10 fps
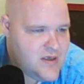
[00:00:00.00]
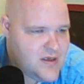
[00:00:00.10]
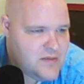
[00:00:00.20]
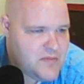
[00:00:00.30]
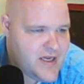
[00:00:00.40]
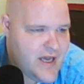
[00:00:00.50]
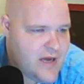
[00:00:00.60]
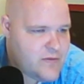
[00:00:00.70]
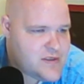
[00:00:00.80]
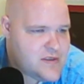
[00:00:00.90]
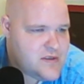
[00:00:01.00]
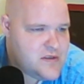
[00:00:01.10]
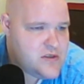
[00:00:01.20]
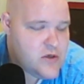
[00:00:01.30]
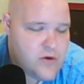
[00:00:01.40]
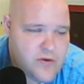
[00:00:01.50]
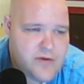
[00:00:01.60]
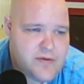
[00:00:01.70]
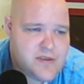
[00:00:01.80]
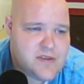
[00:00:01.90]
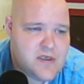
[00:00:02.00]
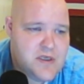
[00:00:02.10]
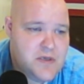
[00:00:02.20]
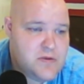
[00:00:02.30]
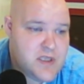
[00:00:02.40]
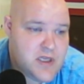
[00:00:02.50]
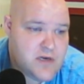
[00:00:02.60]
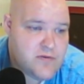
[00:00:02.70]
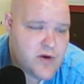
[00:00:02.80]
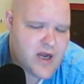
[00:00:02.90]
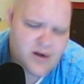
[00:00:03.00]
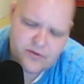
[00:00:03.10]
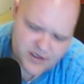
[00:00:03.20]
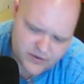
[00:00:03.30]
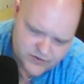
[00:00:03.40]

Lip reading: My dad was, so there was, he was thinking of going, I don't think he was